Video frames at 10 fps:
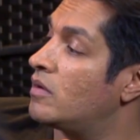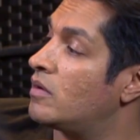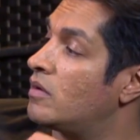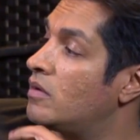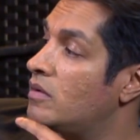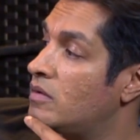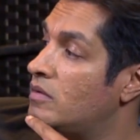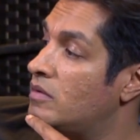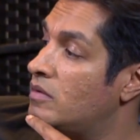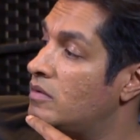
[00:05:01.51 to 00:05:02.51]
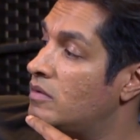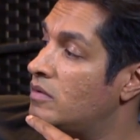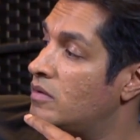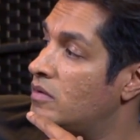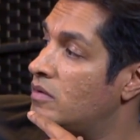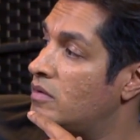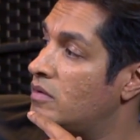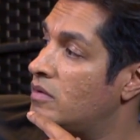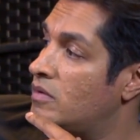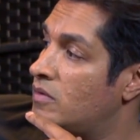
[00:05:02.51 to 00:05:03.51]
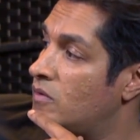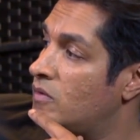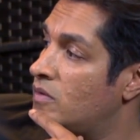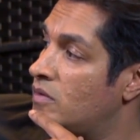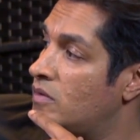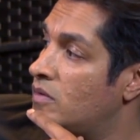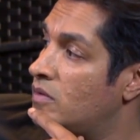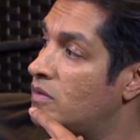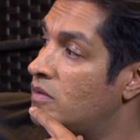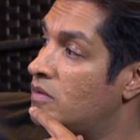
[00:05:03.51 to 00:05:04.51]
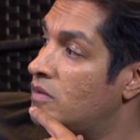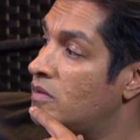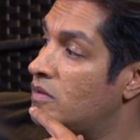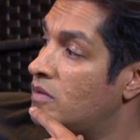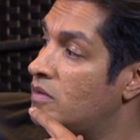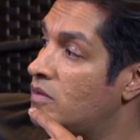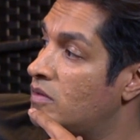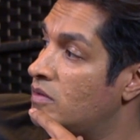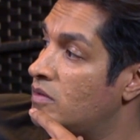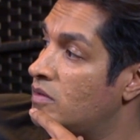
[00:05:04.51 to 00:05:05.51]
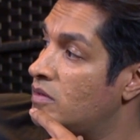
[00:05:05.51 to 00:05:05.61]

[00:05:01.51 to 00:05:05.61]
(silent)